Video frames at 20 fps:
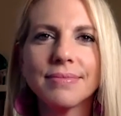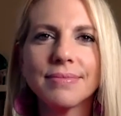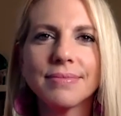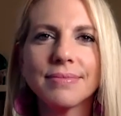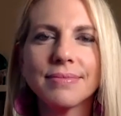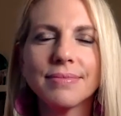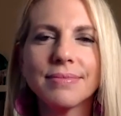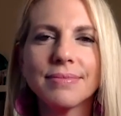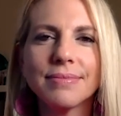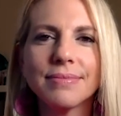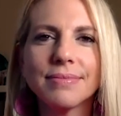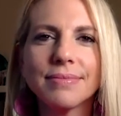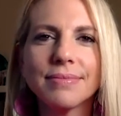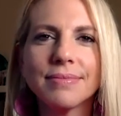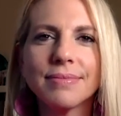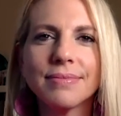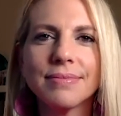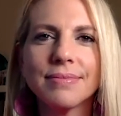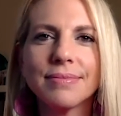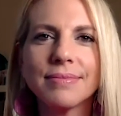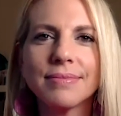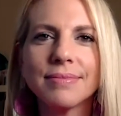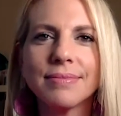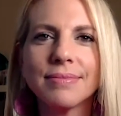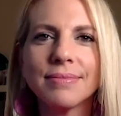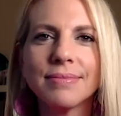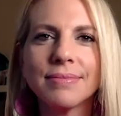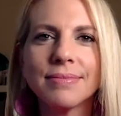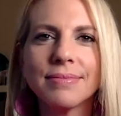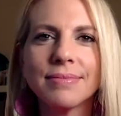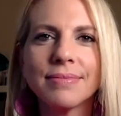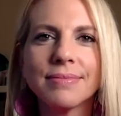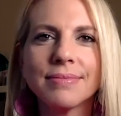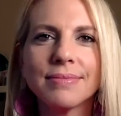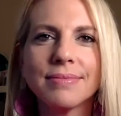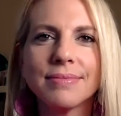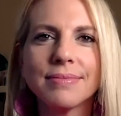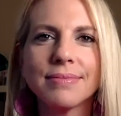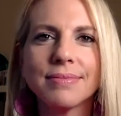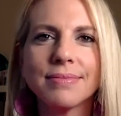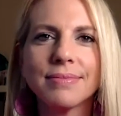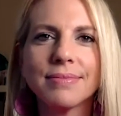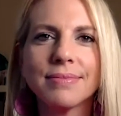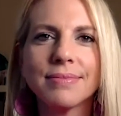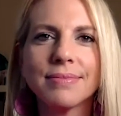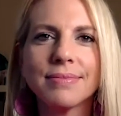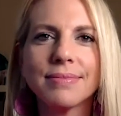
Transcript: (not speaking)